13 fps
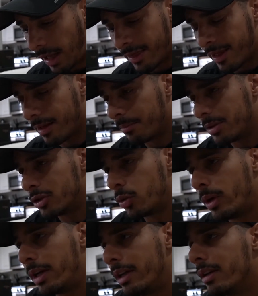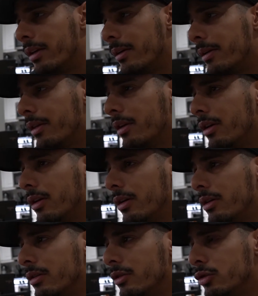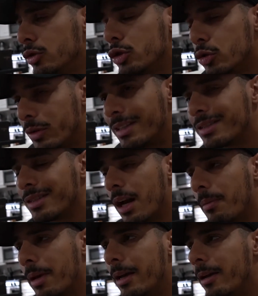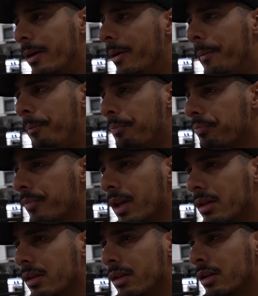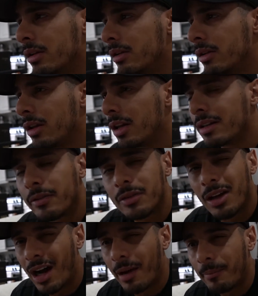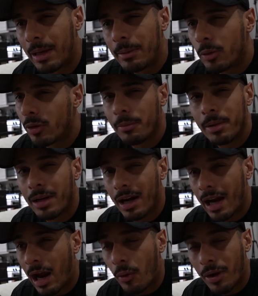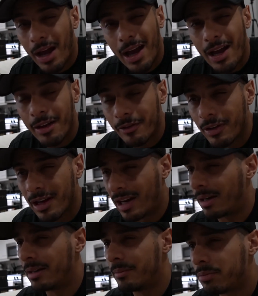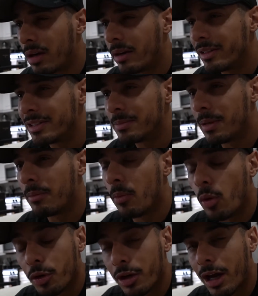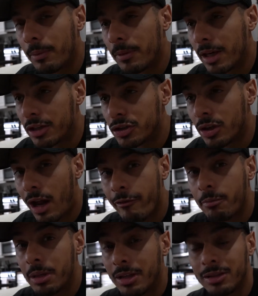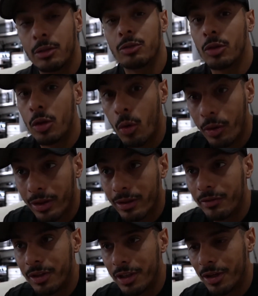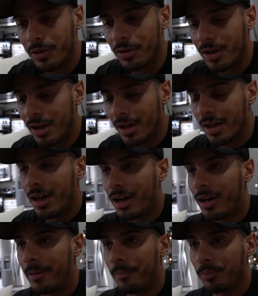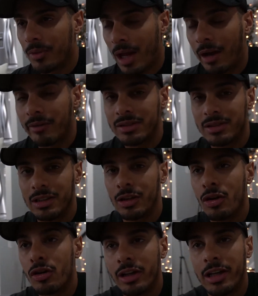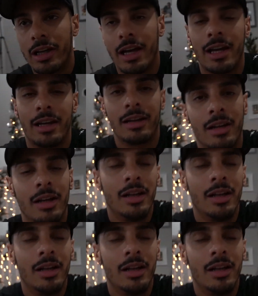think between the 2 treats that I made, the collective time maybe would have been an hour and a half, and I probably spent more time than I should have because I was recording the video. Obviously, cooking and